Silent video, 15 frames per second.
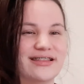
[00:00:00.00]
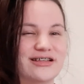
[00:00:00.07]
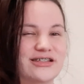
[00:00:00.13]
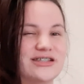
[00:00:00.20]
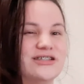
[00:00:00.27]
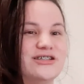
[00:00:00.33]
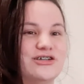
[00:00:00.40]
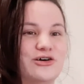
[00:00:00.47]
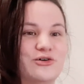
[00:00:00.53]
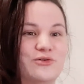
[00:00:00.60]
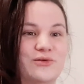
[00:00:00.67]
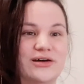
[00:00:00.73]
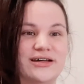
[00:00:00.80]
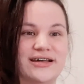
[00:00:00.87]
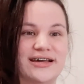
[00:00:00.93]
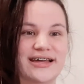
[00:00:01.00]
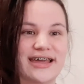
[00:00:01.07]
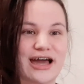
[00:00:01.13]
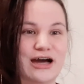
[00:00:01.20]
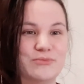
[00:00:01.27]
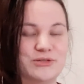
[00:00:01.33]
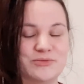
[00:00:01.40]
the
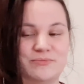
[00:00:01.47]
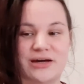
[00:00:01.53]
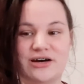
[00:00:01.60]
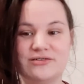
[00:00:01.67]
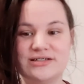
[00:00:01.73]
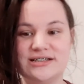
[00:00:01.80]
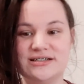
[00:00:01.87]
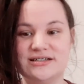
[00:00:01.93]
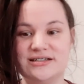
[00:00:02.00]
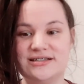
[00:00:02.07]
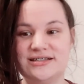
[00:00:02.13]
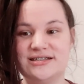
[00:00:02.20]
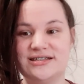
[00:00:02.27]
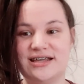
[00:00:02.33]
snow-capped mountains,